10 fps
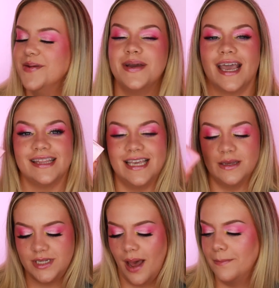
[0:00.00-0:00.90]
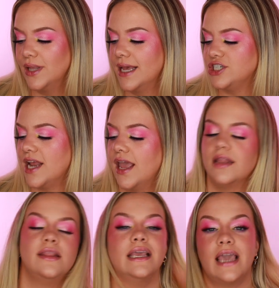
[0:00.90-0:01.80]
we got the Hip Dot blush,
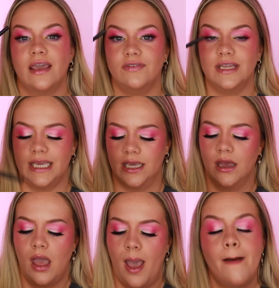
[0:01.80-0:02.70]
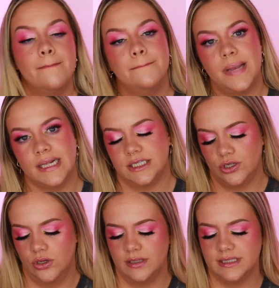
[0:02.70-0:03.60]
and the KVD
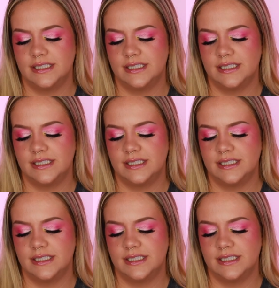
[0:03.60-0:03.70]
pencils.